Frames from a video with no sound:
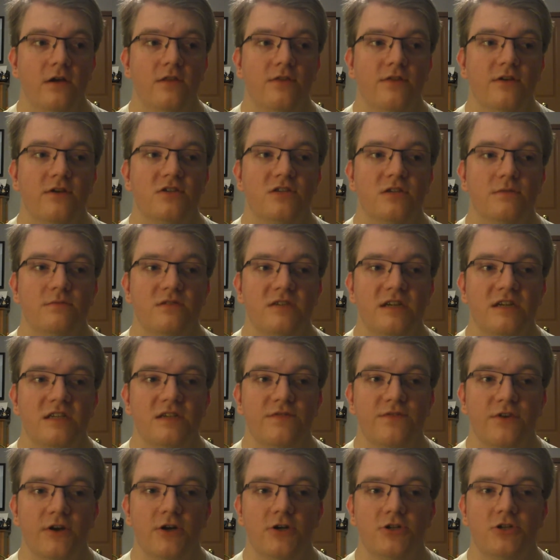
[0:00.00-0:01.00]
There's some sense
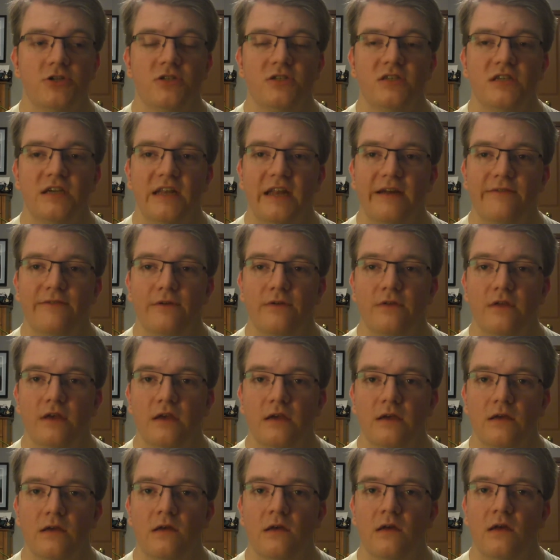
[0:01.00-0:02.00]
of urgency and
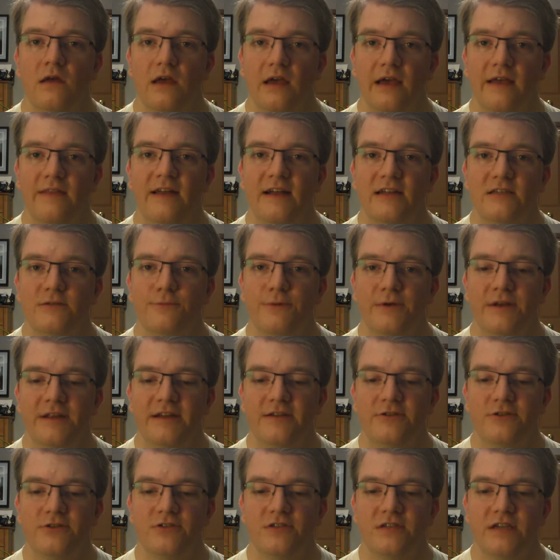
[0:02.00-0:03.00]
everything, and that's pretty
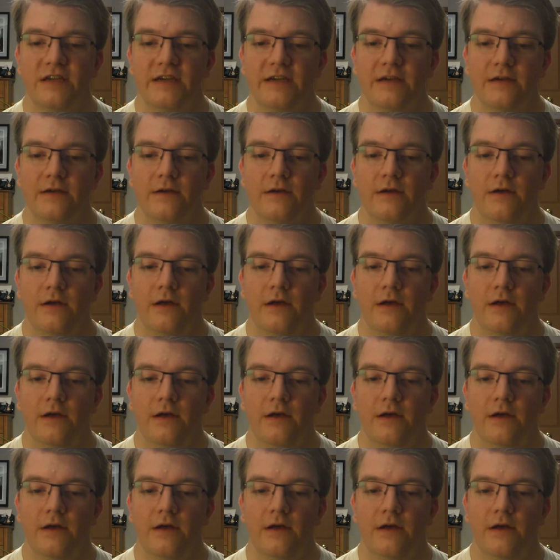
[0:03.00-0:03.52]
interesting.